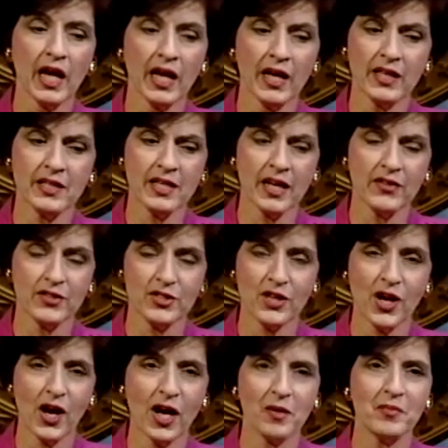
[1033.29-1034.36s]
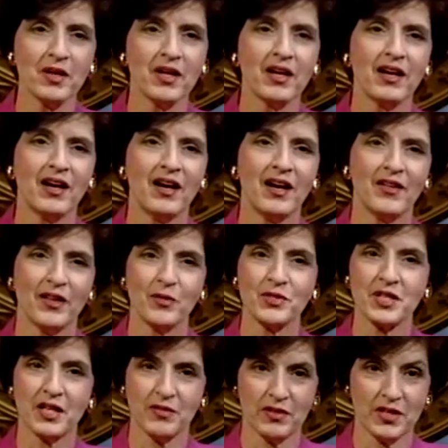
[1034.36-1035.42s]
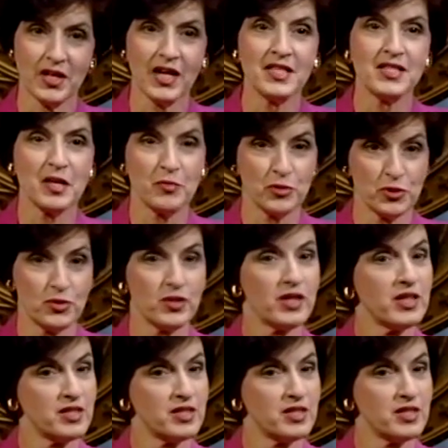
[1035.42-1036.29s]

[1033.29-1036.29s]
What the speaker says: And at the time, that was kind of a nice opportunity,